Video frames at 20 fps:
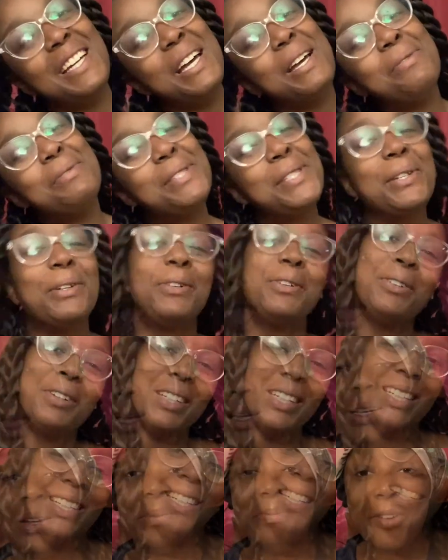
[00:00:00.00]
So
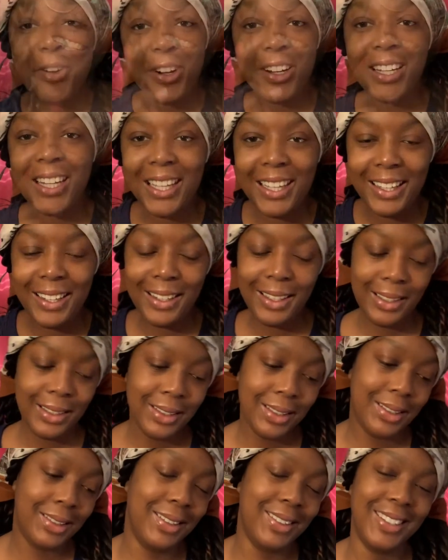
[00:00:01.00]
corny. Good
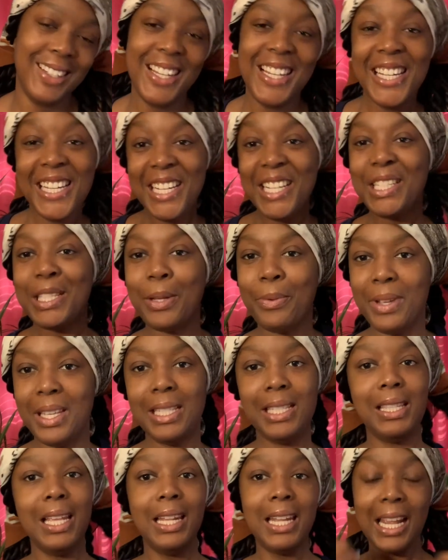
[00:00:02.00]
morning. So
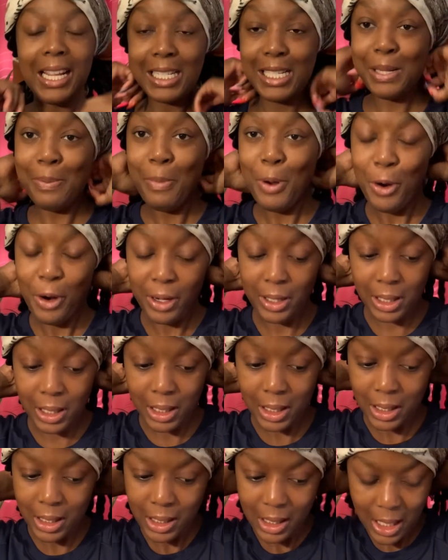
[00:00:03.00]
it's the next
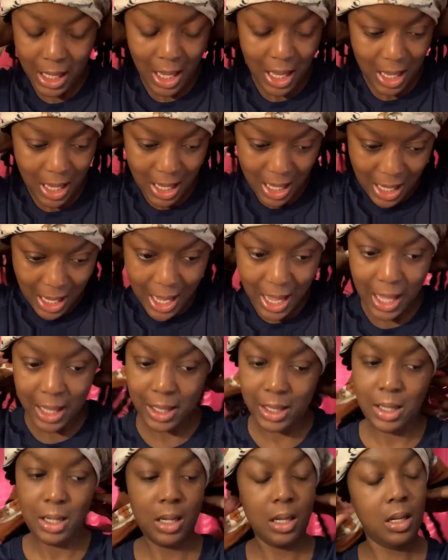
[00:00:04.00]
morning,
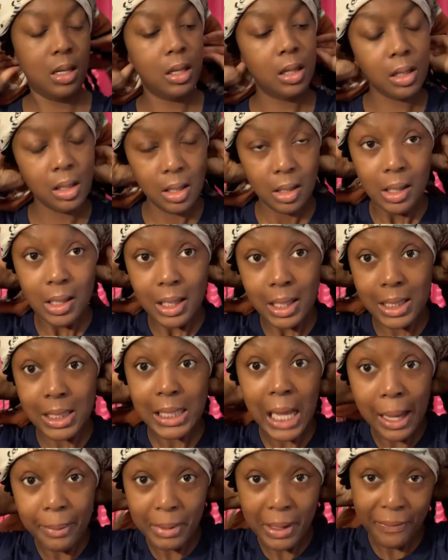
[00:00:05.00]
and it's
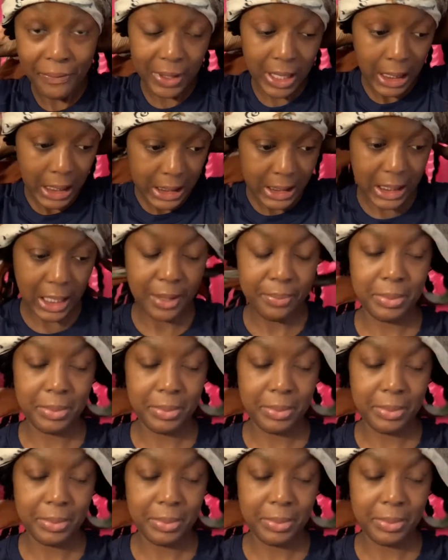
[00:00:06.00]
time to finish up